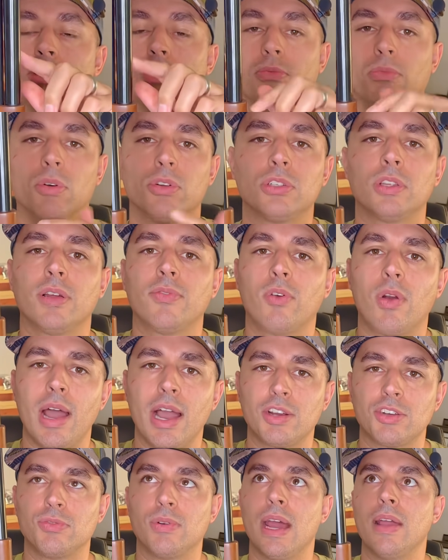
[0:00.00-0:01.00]
So most lever
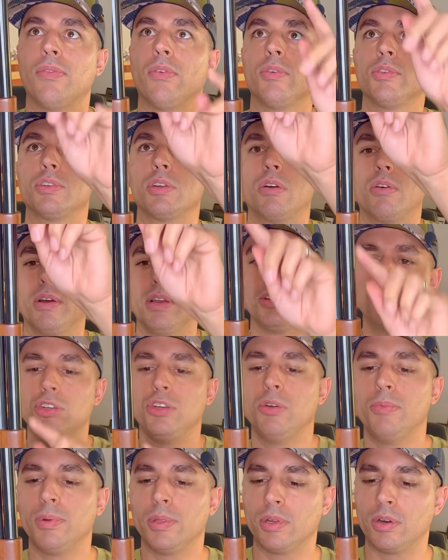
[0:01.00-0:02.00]
action rifles are a
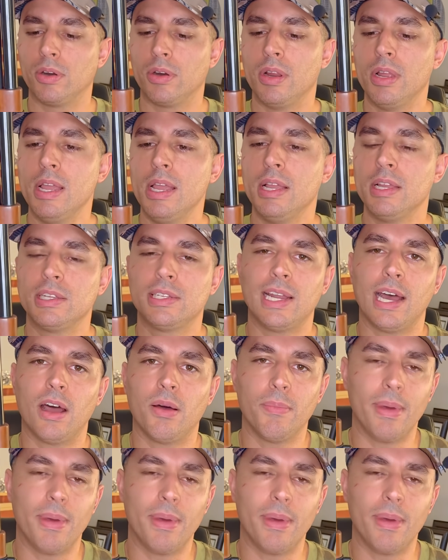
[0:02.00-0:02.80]
tubular style